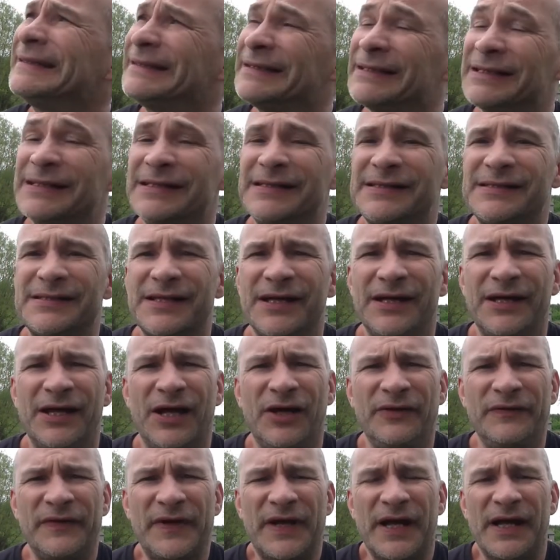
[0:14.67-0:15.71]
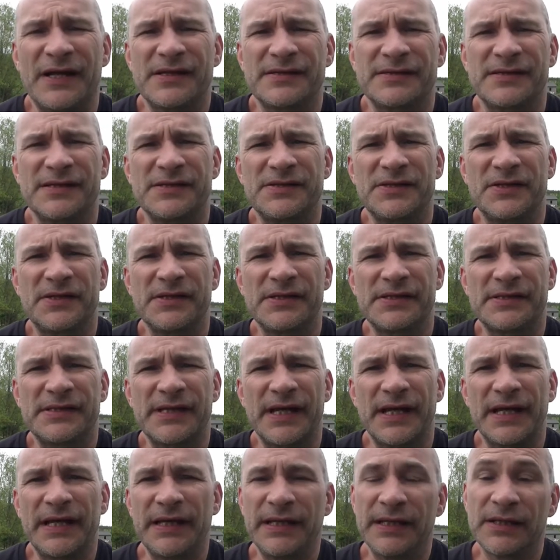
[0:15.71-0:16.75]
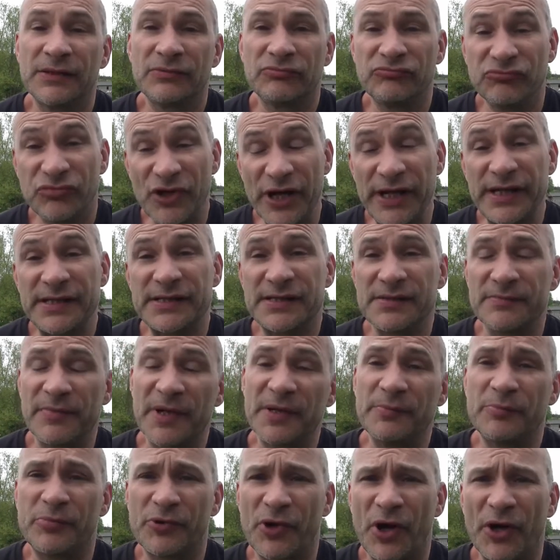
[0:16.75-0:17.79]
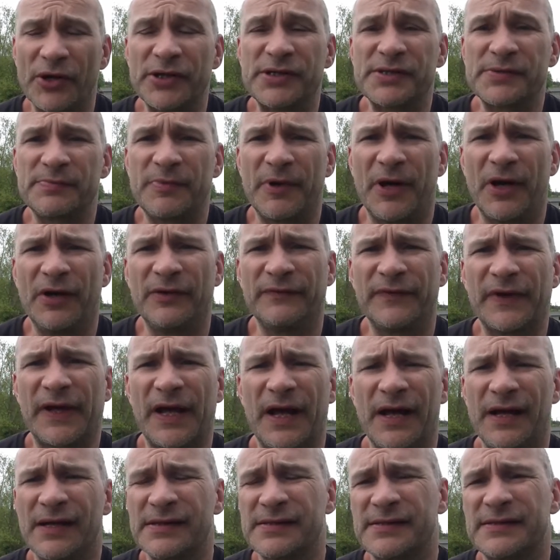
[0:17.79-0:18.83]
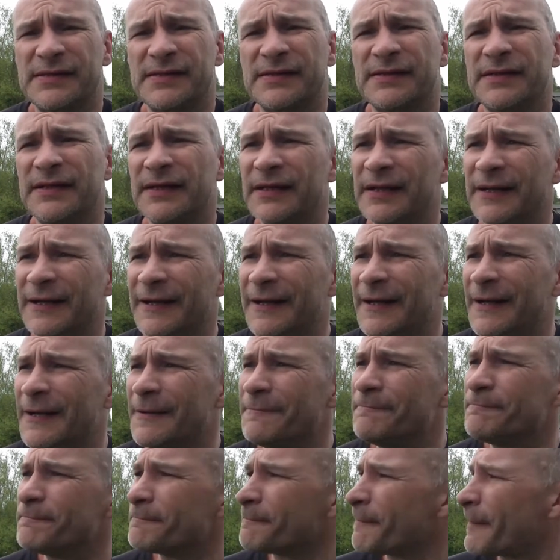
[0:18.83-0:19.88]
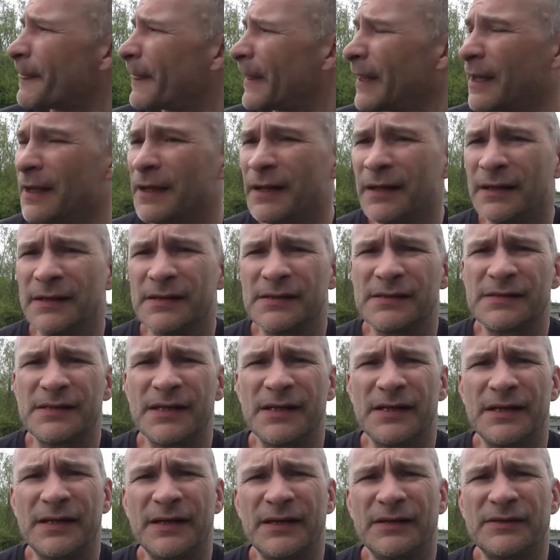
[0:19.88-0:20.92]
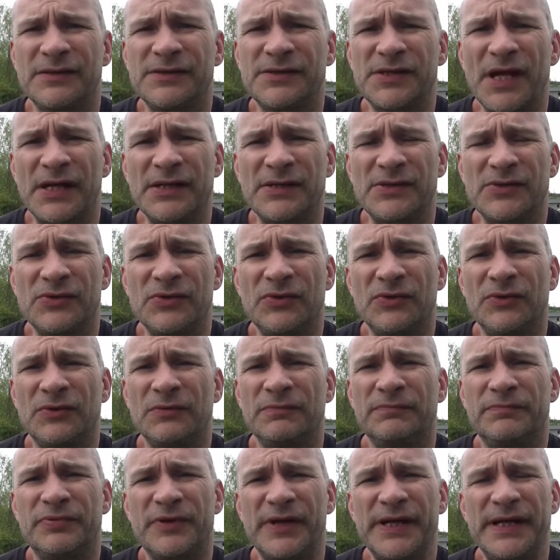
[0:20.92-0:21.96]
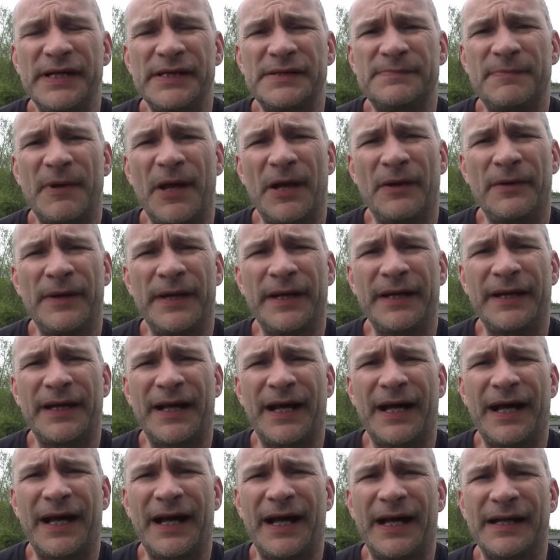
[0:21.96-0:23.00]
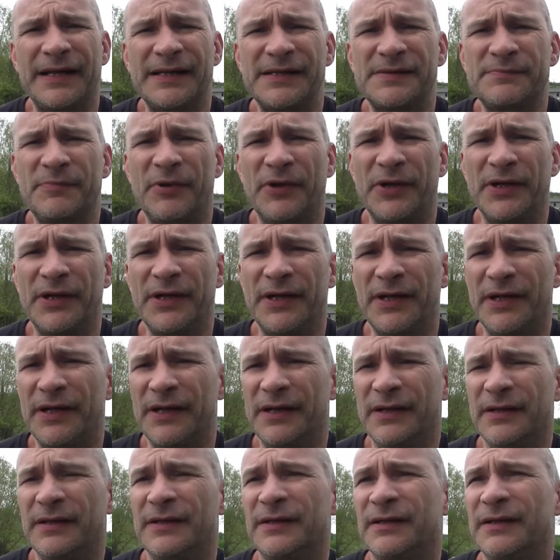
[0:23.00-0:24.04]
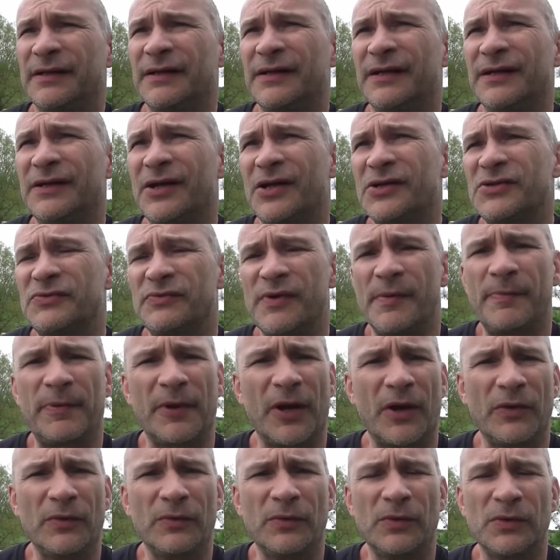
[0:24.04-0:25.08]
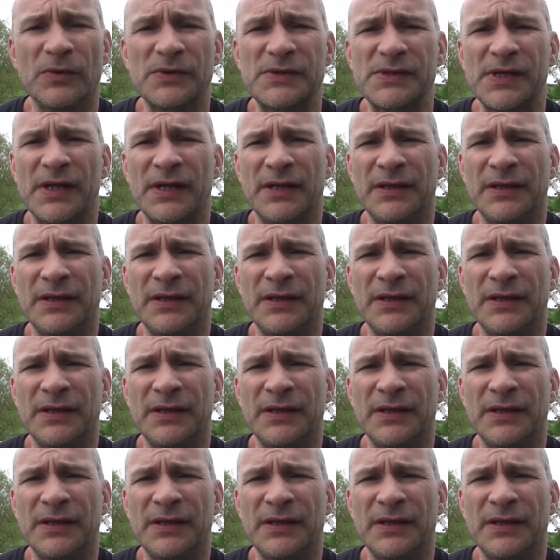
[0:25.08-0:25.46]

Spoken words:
It's overcast, as you can see, reasonably bright but overcast. It's a gentle breeze blowing and it's putting a nice ripple on the water.